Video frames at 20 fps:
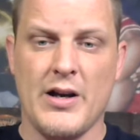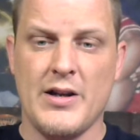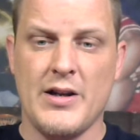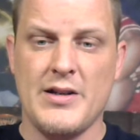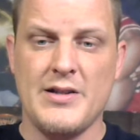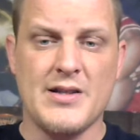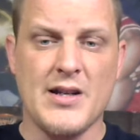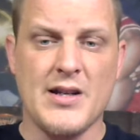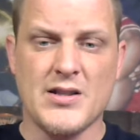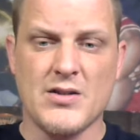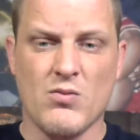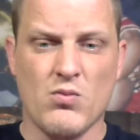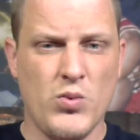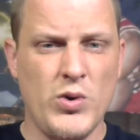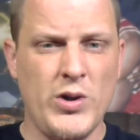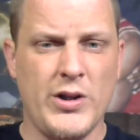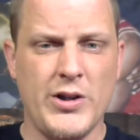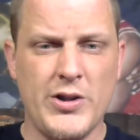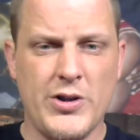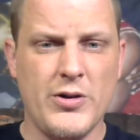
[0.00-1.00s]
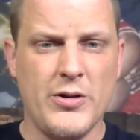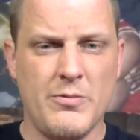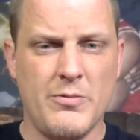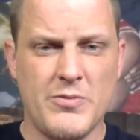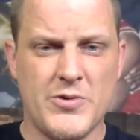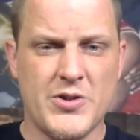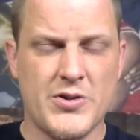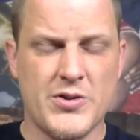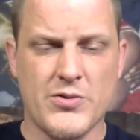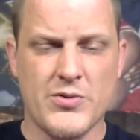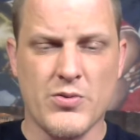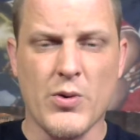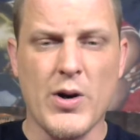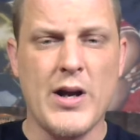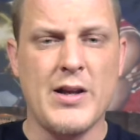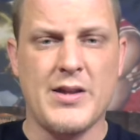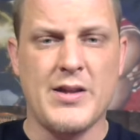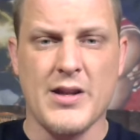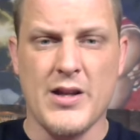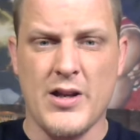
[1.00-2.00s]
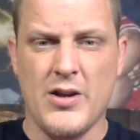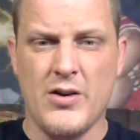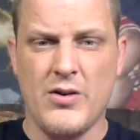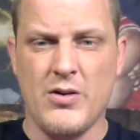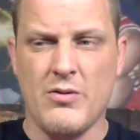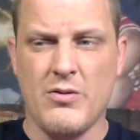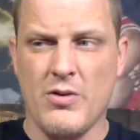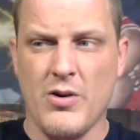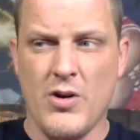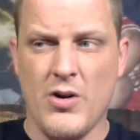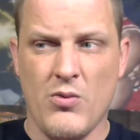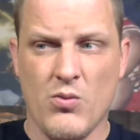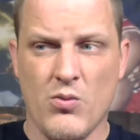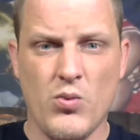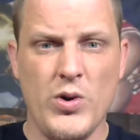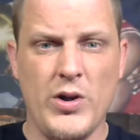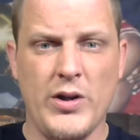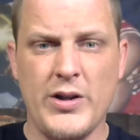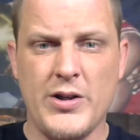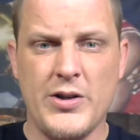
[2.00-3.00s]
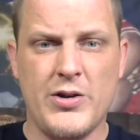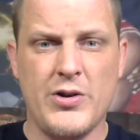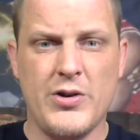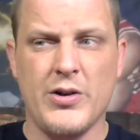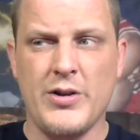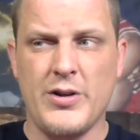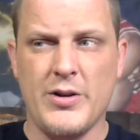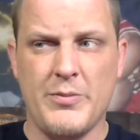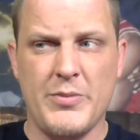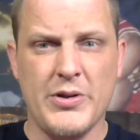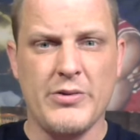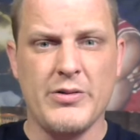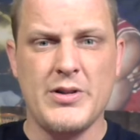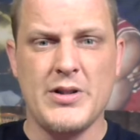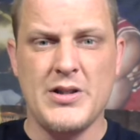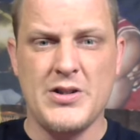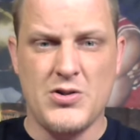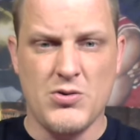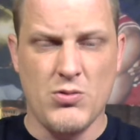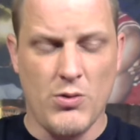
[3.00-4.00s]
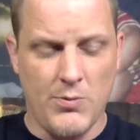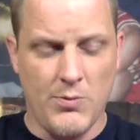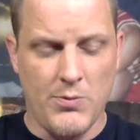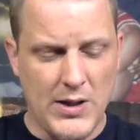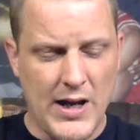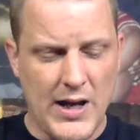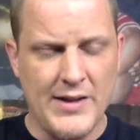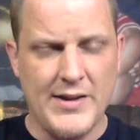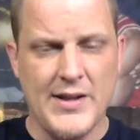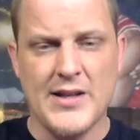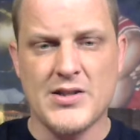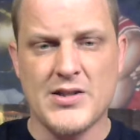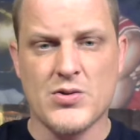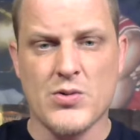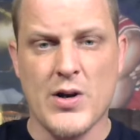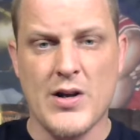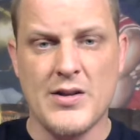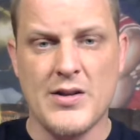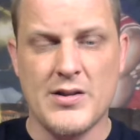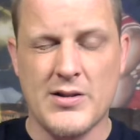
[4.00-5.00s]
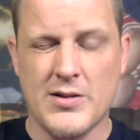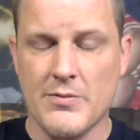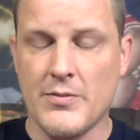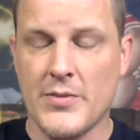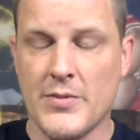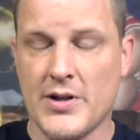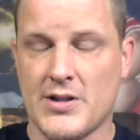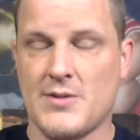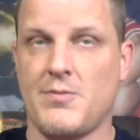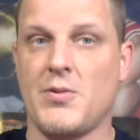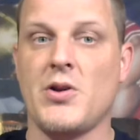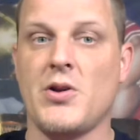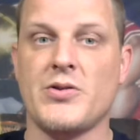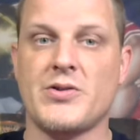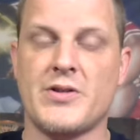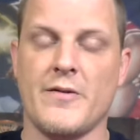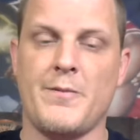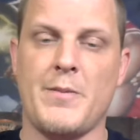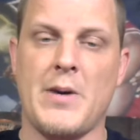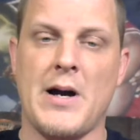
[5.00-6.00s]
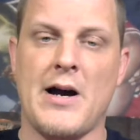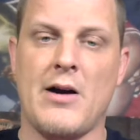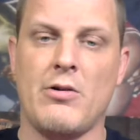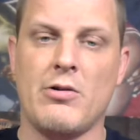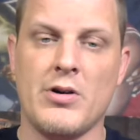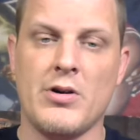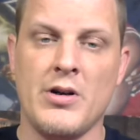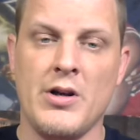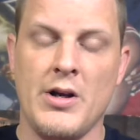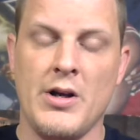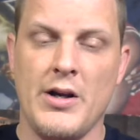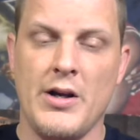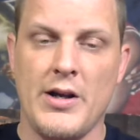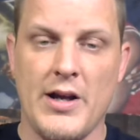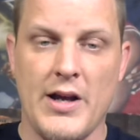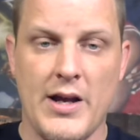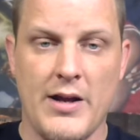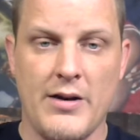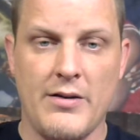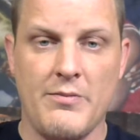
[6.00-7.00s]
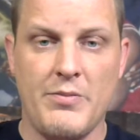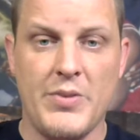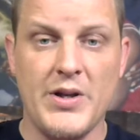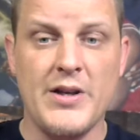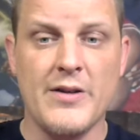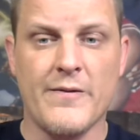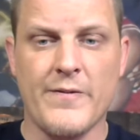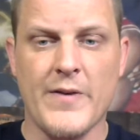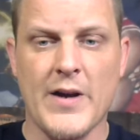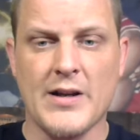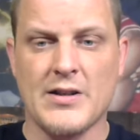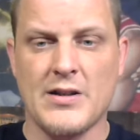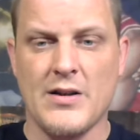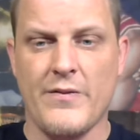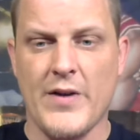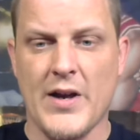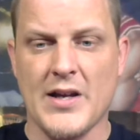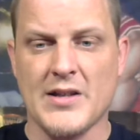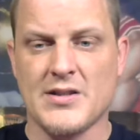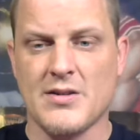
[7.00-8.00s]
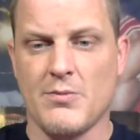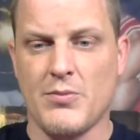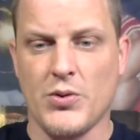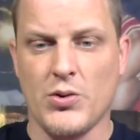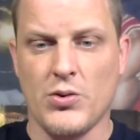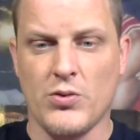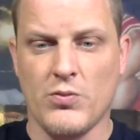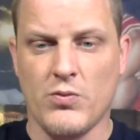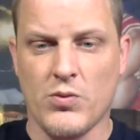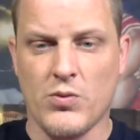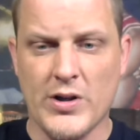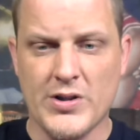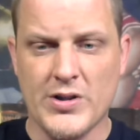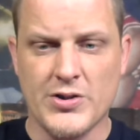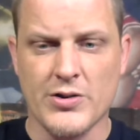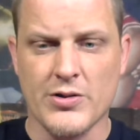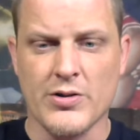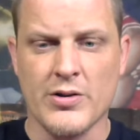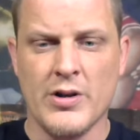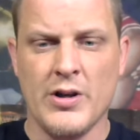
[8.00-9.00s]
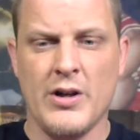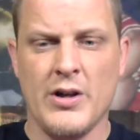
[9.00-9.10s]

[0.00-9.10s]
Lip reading: he's got really good strength and really good ability to apply that strength to explosive power and be effective as a bull rusher.